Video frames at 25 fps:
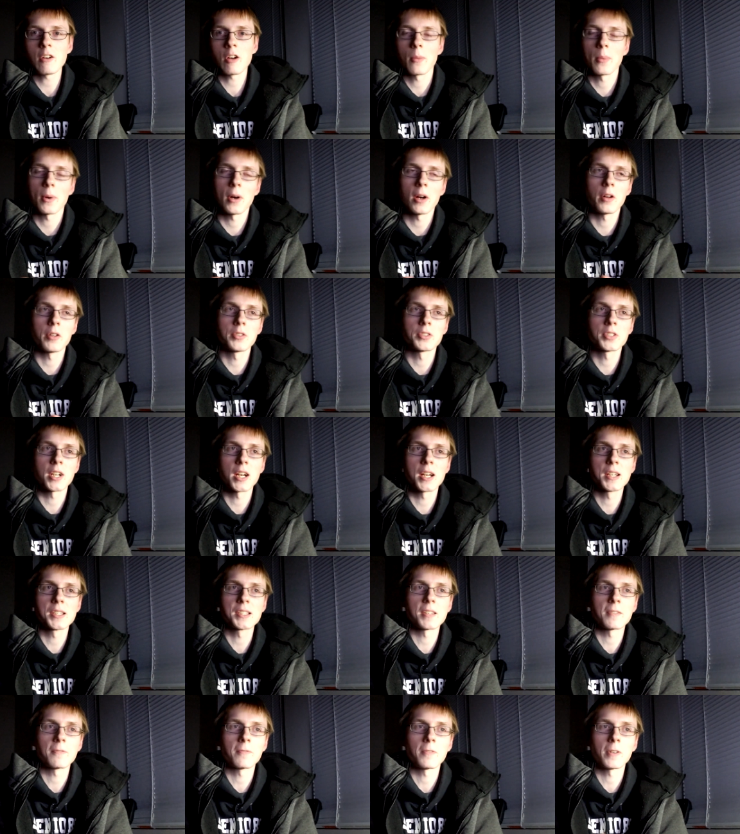I
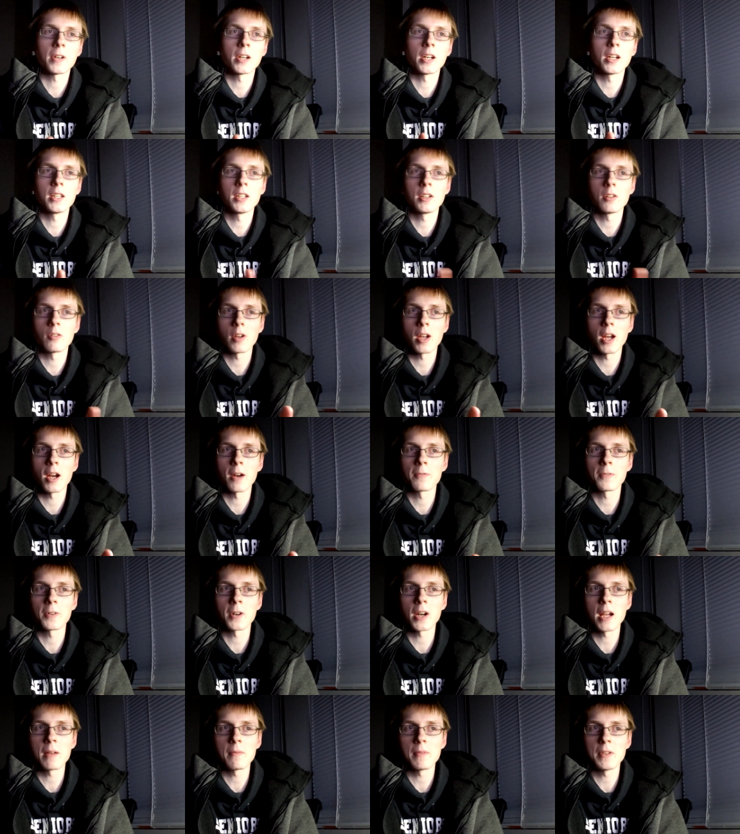apologize if uh, you don't care
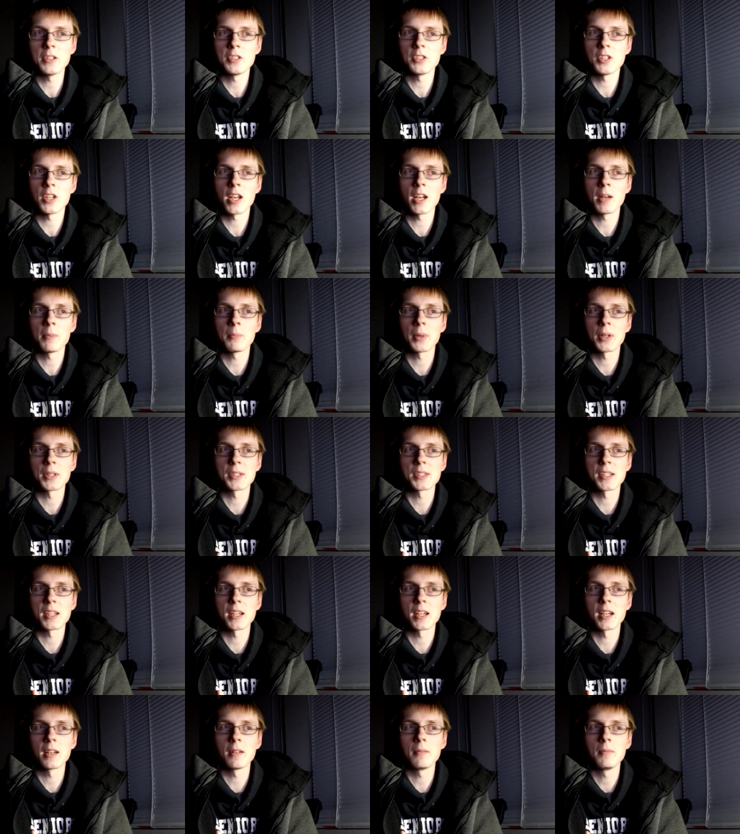for AVGN, but
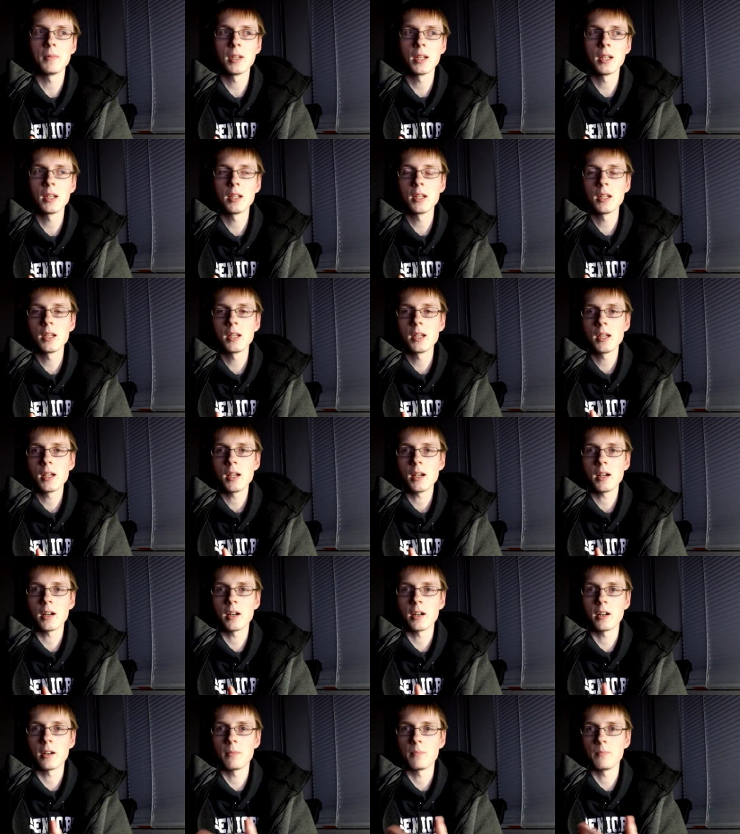uh,
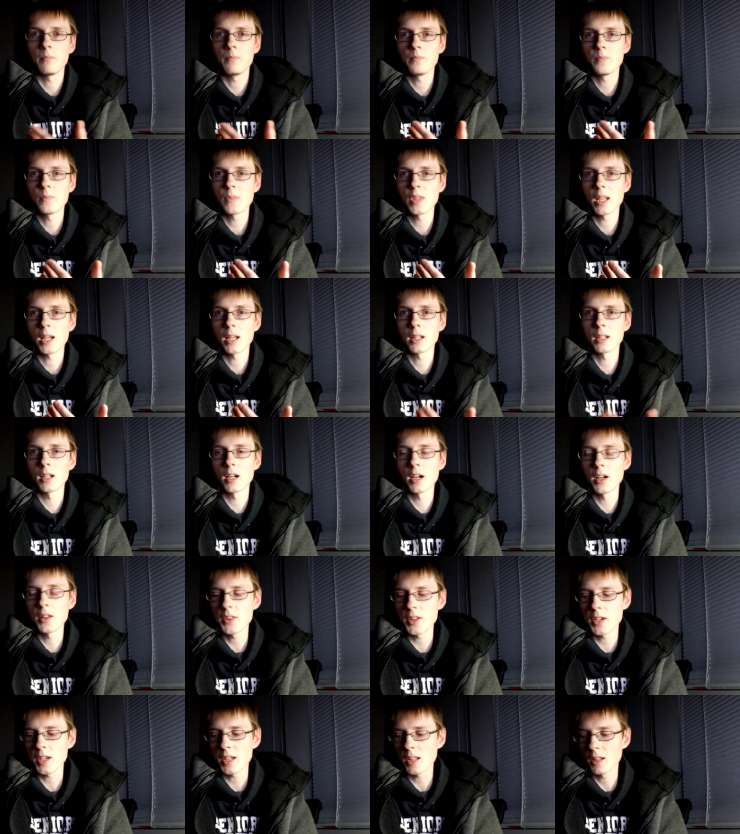um, a lot
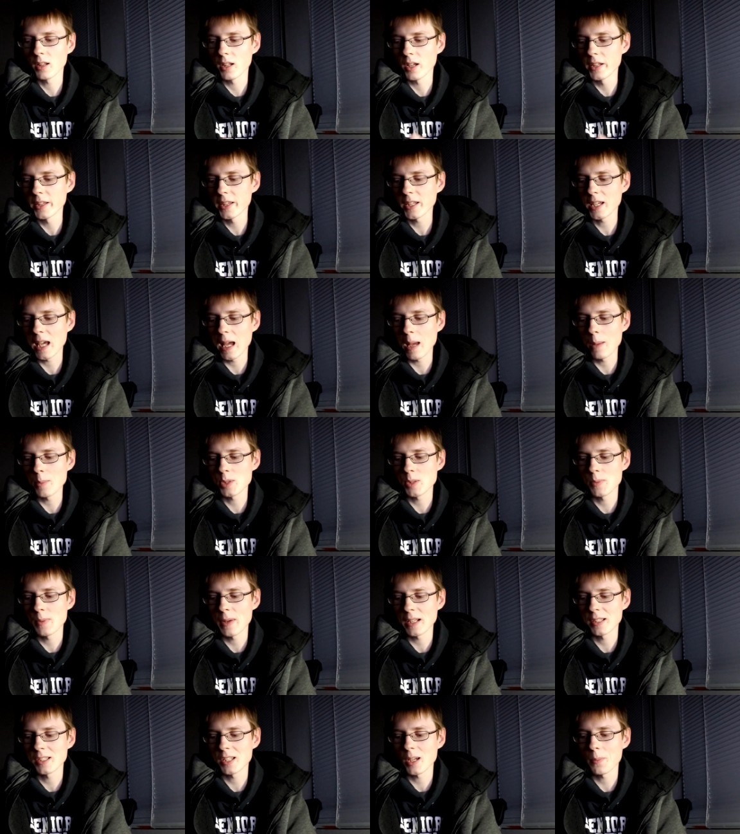of the a lot of the games
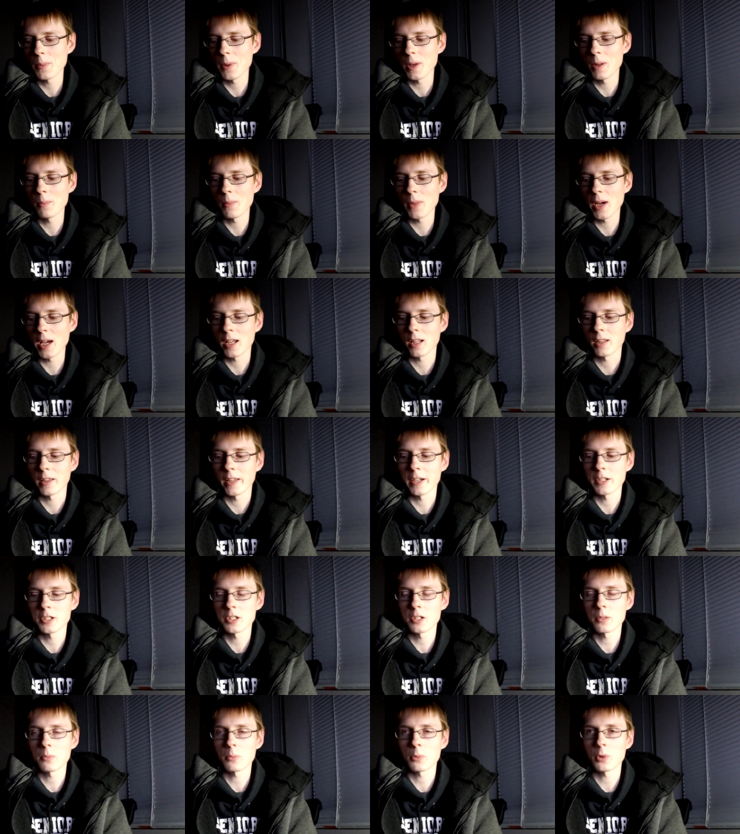picked up in my
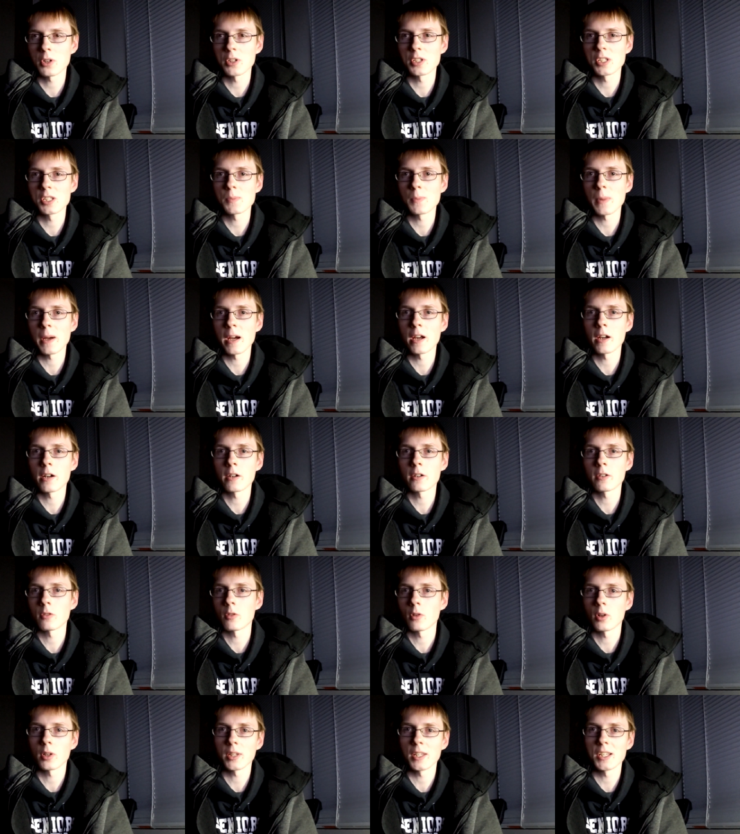collection were inspired
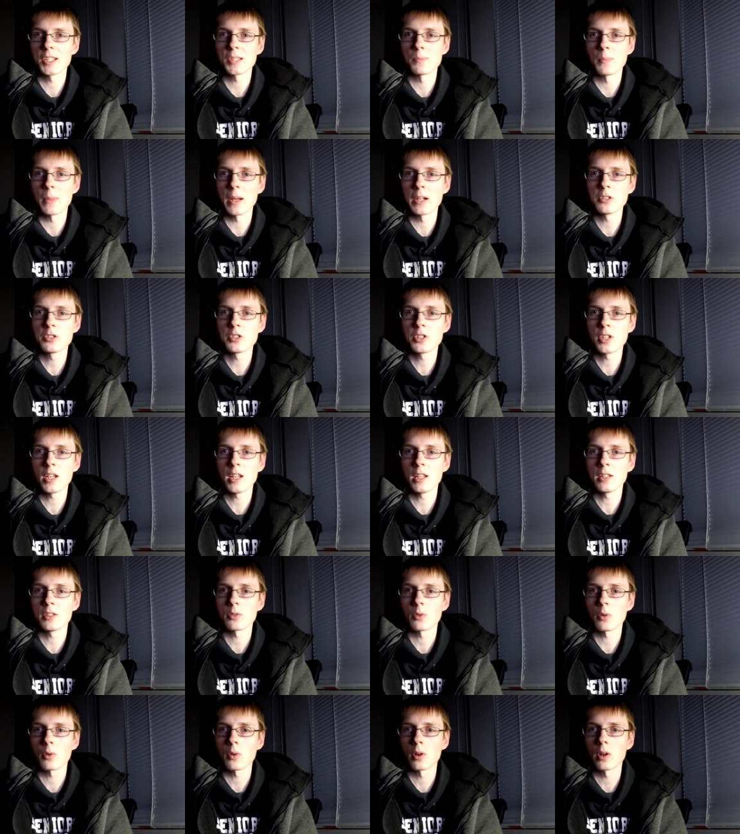or at least
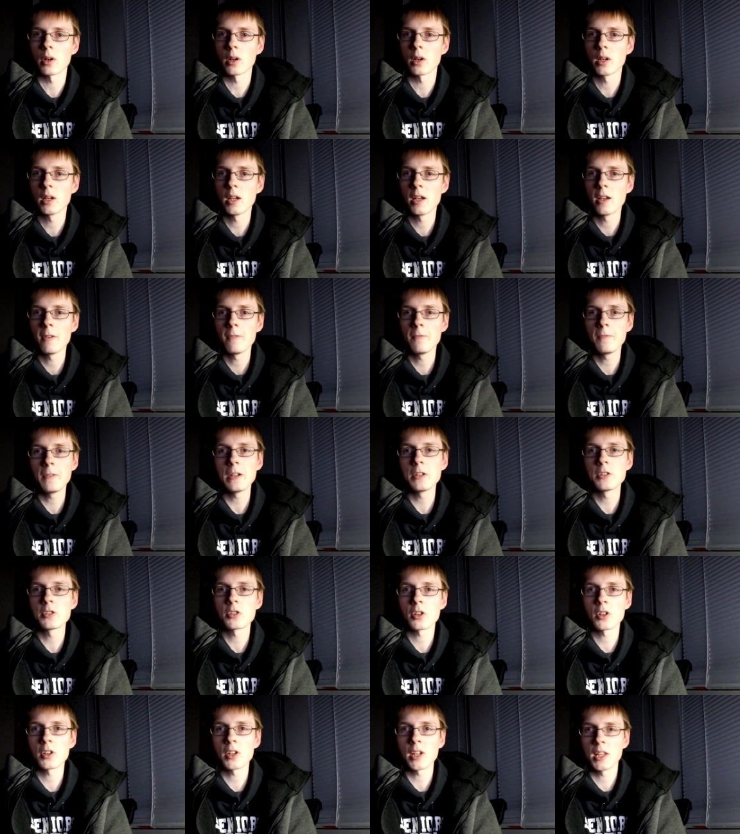mentioned or
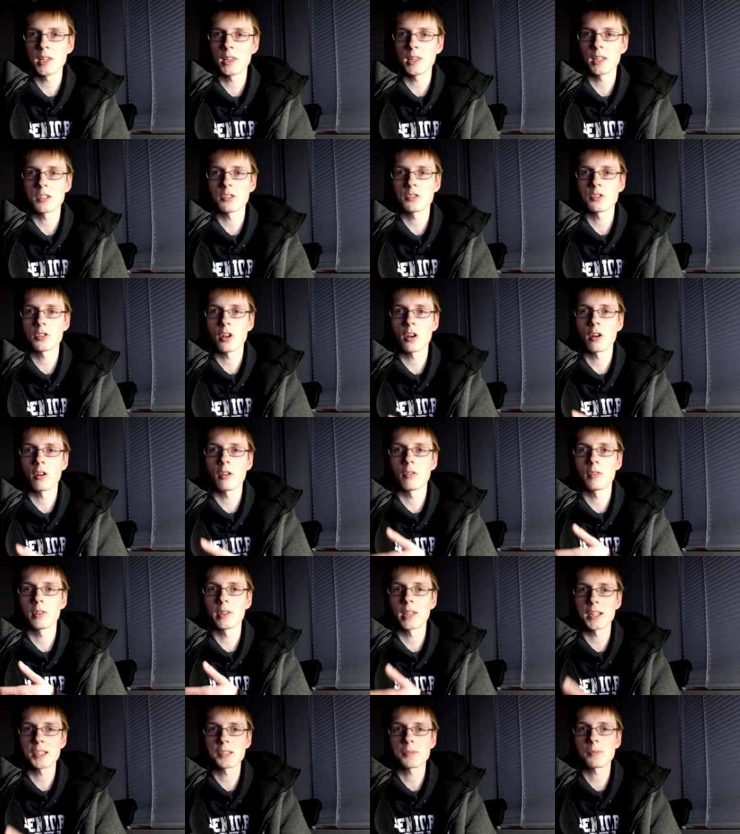featured in the show,
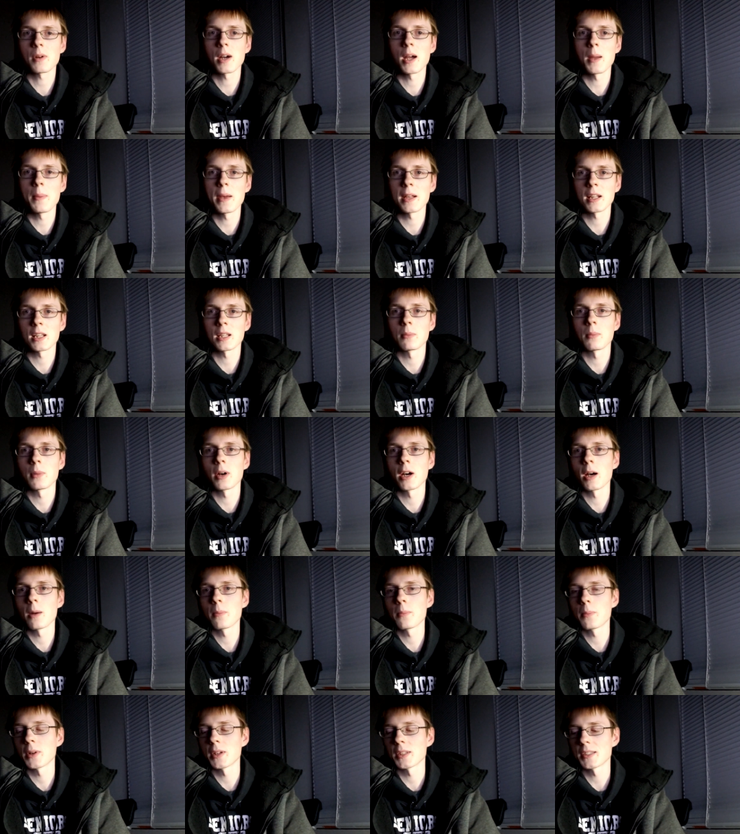and that's why I picked them
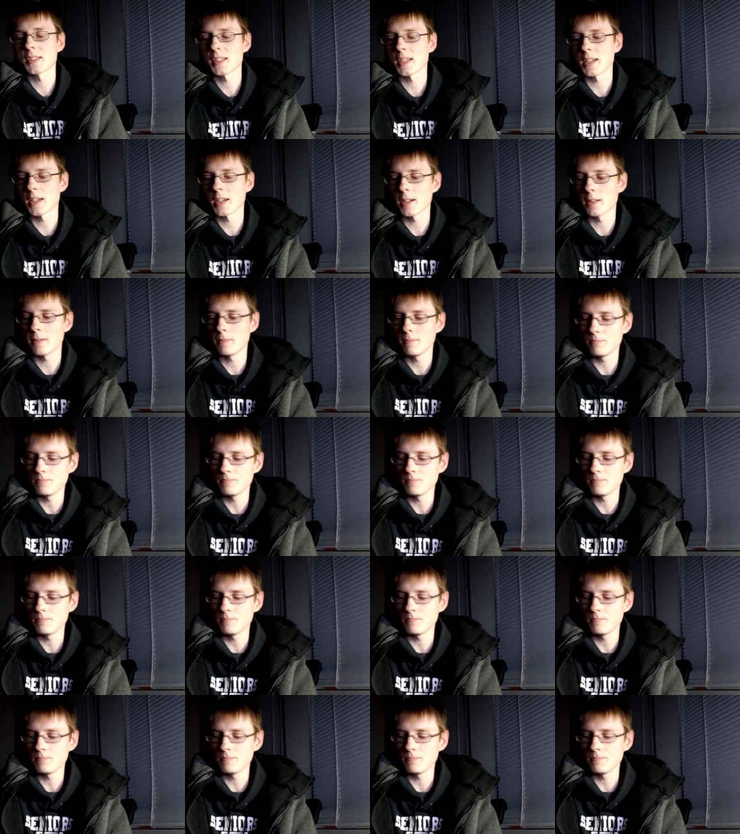up. But uh,